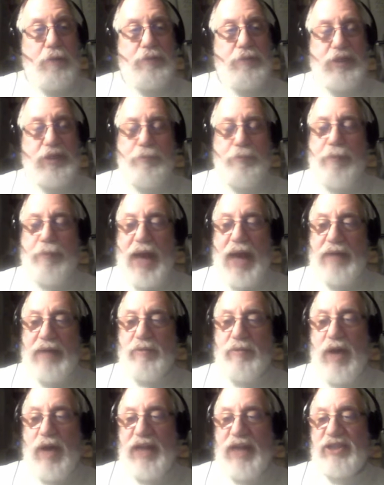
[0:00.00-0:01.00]
But the
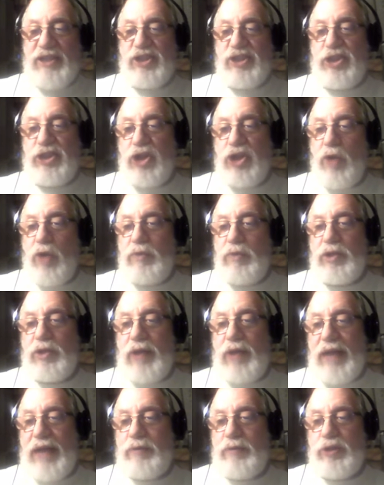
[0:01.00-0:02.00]
bottom line is the Torah
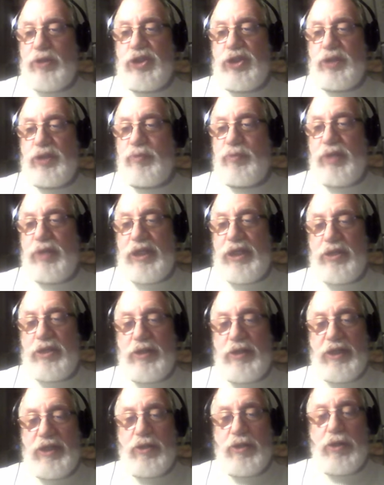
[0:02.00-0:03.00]
language is pretty
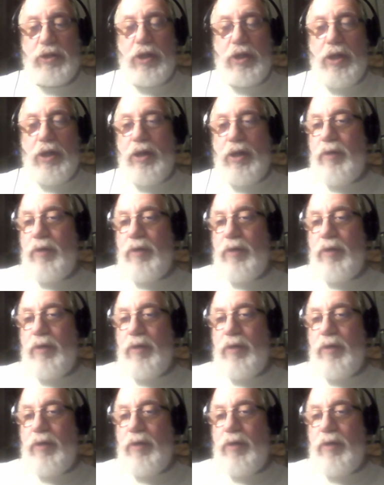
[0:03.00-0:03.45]
clear.